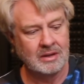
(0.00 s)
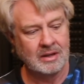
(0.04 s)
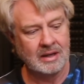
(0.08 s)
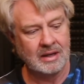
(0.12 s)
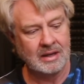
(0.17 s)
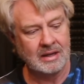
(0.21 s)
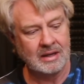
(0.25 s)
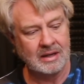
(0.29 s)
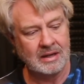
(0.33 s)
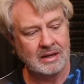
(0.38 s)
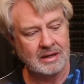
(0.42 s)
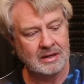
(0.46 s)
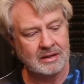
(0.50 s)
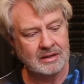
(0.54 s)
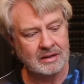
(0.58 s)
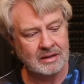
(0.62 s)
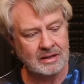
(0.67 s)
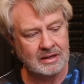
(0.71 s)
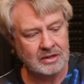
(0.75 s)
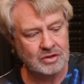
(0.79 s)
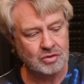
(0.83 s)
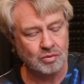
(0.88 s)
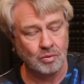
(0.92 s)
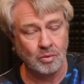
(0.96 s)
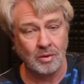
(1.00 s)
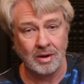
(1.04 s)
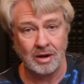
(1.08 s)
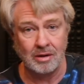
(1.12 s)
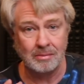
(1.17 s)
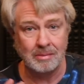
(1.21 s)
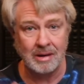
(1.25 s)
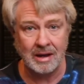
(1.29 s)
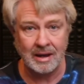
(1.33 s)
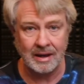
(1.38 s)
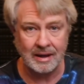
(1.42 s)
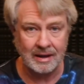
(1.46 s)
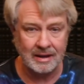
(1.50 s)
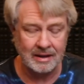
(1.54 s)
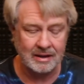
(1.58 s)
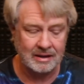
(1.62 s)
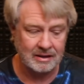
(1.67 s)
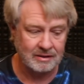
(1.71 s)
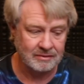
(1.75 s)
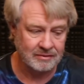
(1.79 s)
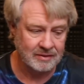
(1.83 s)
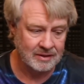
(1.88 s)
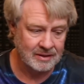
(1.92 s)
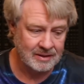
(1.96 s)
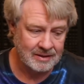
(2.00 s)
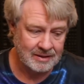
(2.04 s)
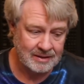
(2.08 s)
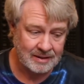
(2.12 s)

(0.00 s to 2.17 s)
and it's well behaved.